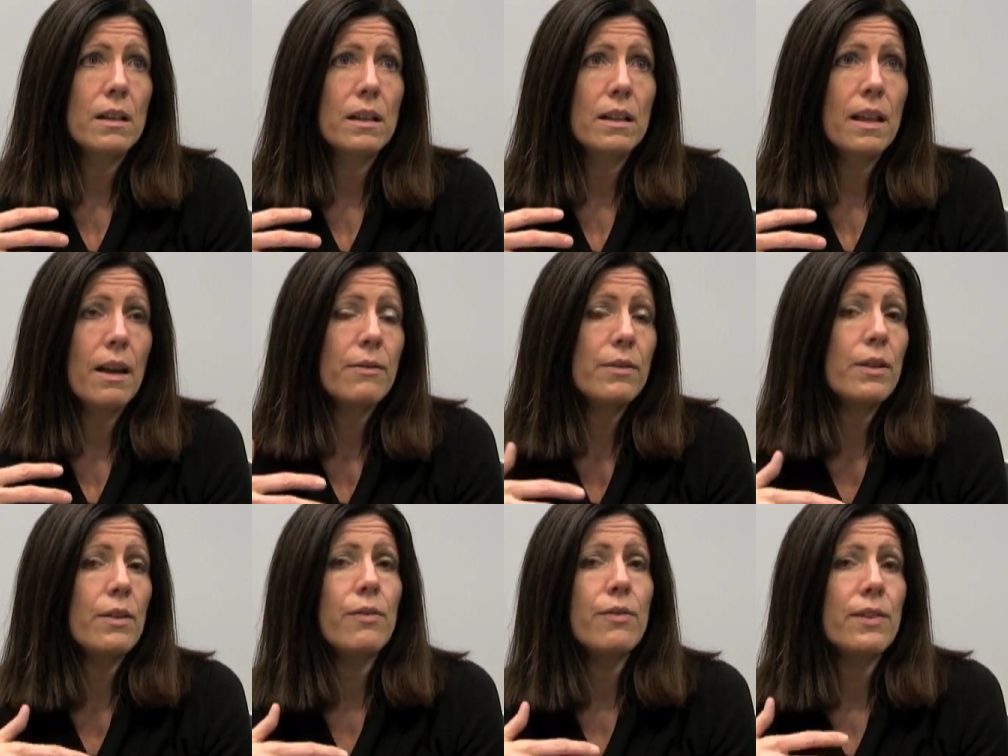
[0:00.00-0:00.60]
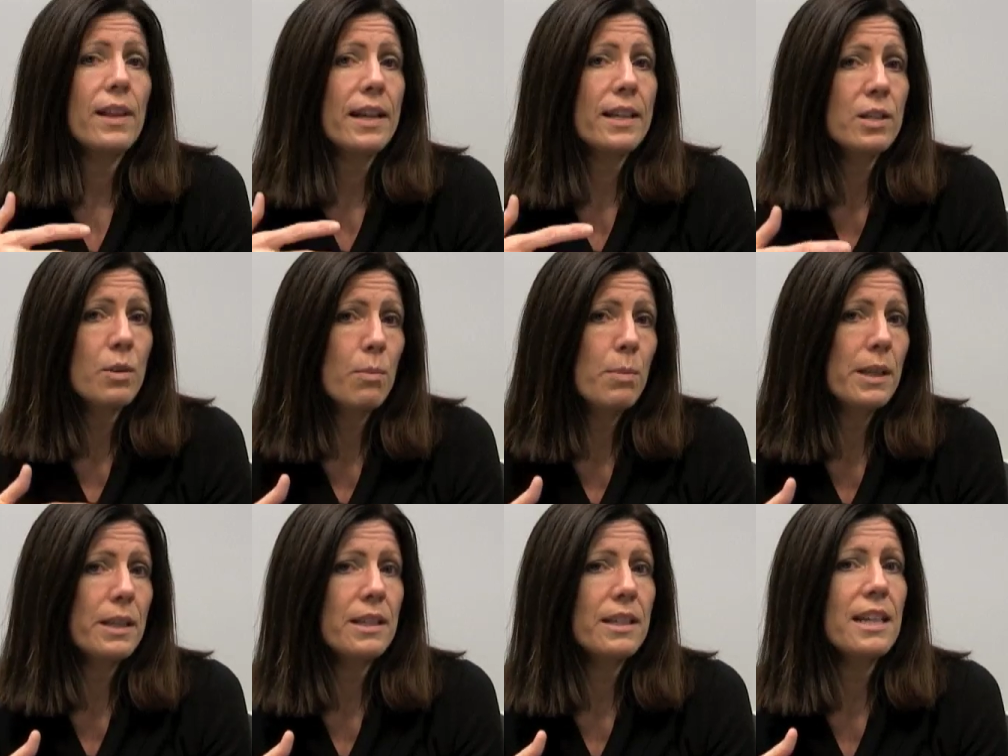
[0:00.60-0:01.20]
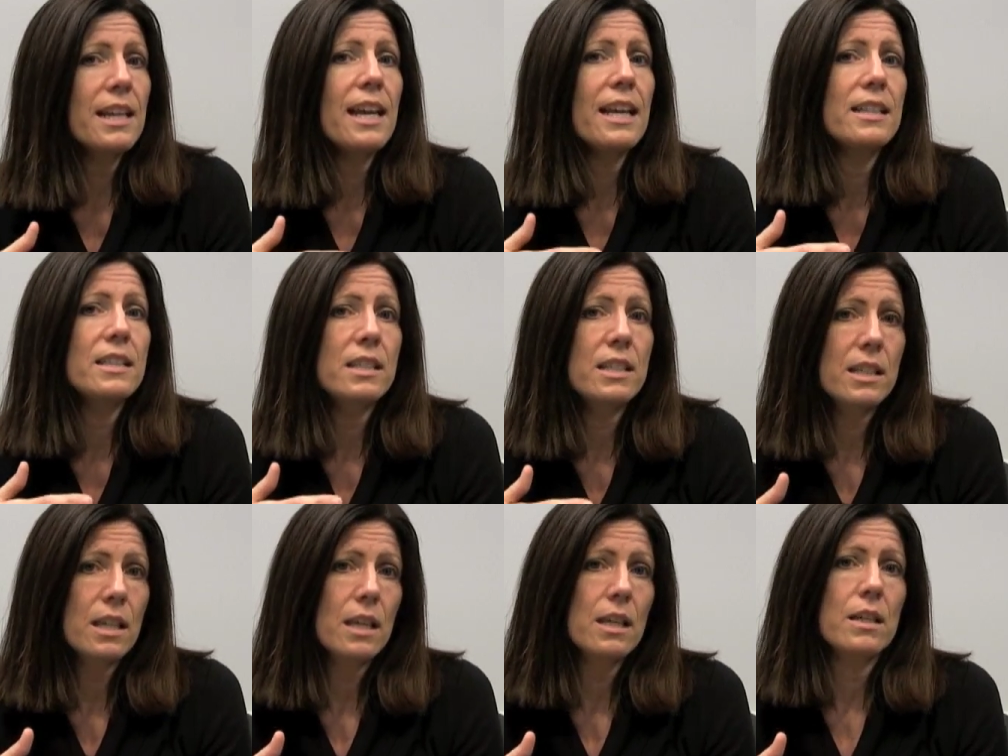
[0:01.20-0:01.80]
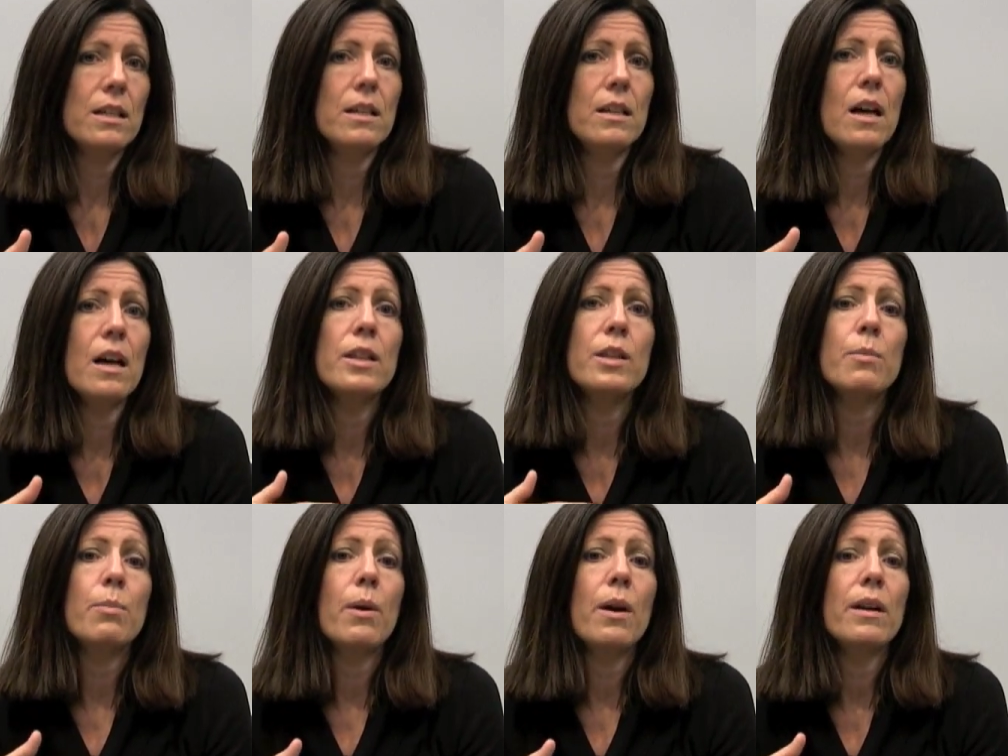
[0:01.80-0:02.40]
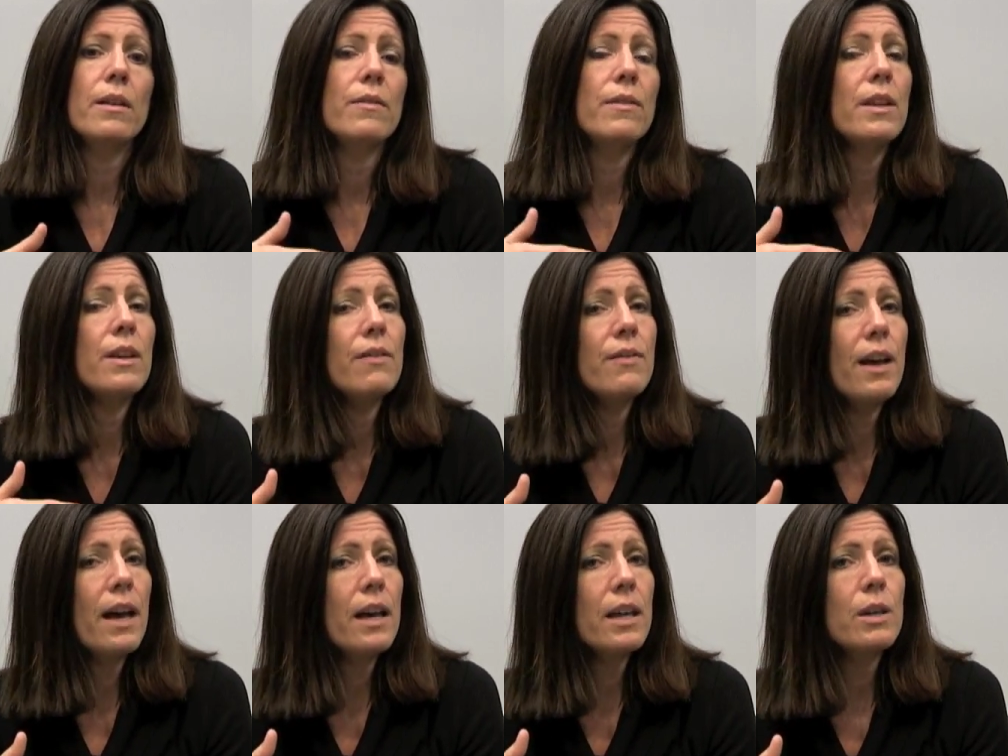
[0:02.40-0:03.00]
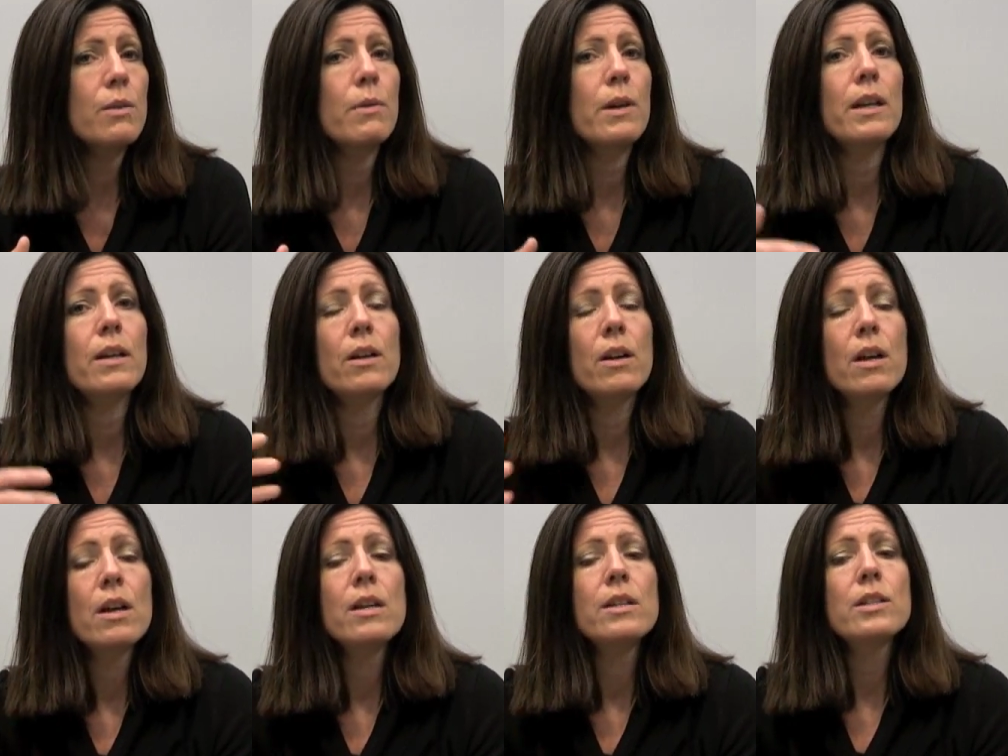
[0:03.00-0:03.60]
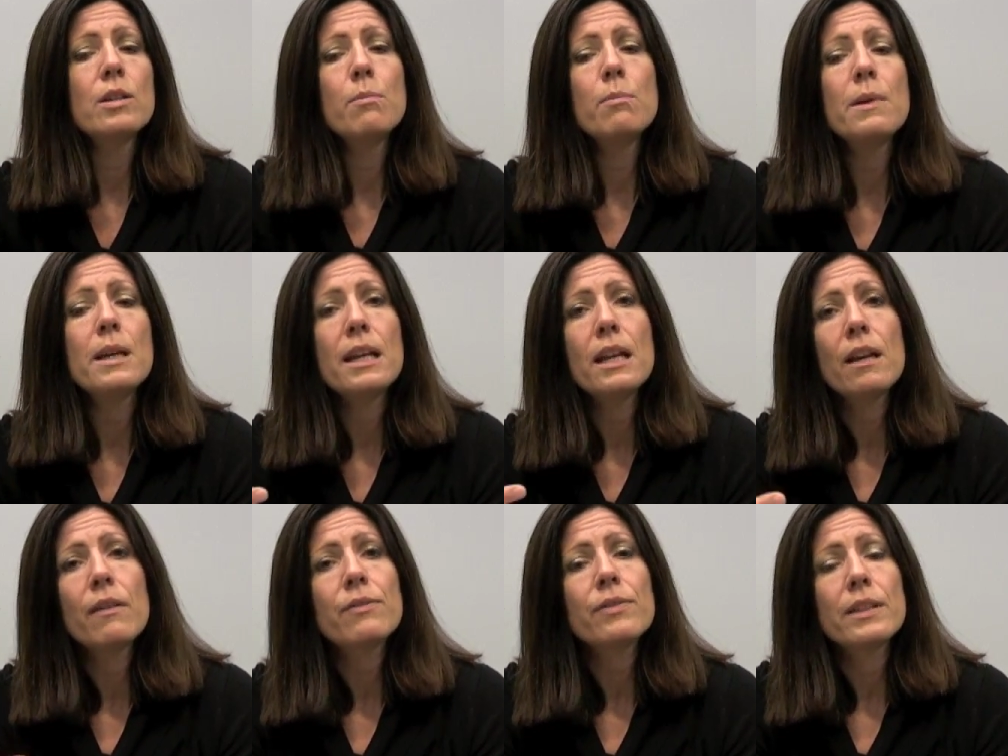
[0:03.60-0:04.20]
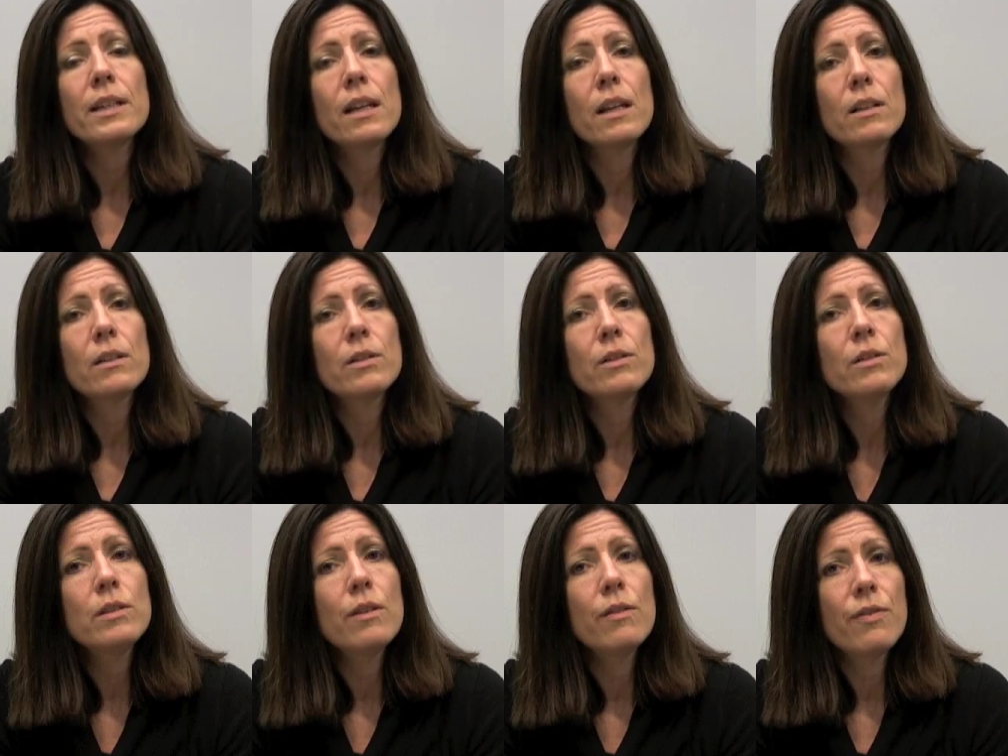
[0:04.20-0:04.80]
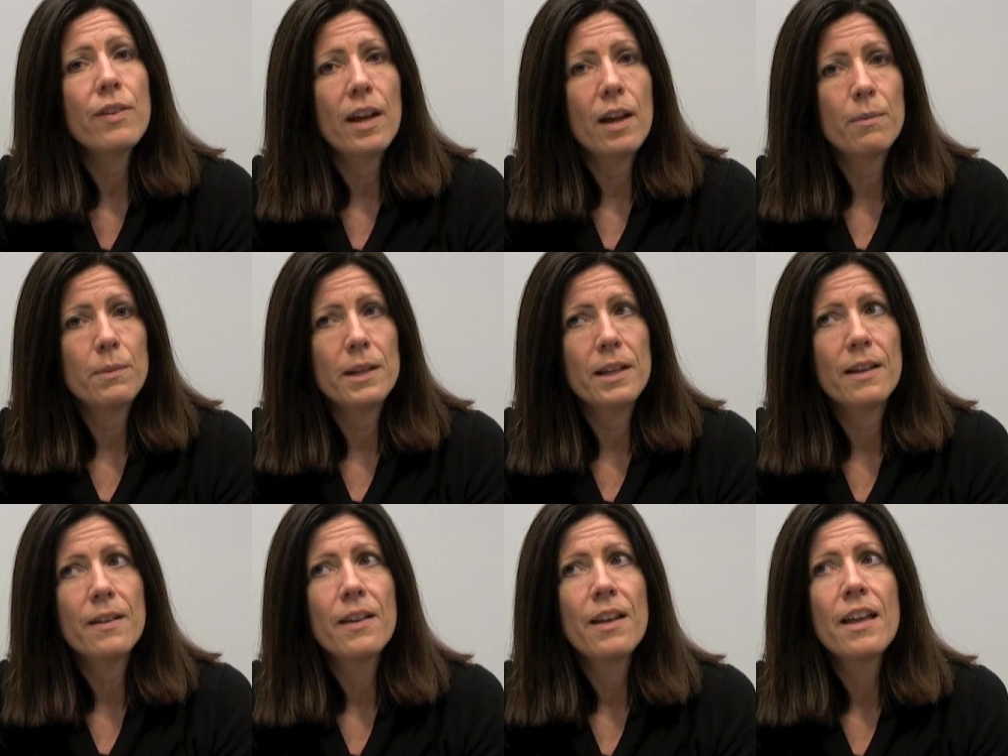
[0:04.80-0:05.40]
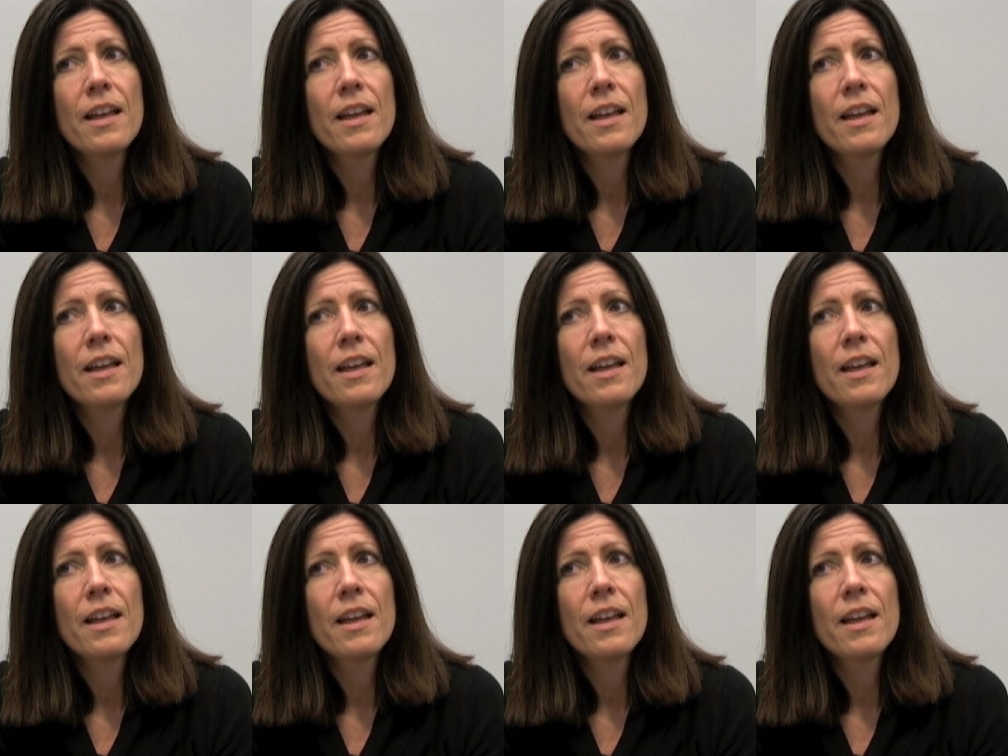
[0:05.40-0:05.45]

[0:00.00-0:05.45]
level of flexibility and skill on the part of the evaluator to meaningfully include the family.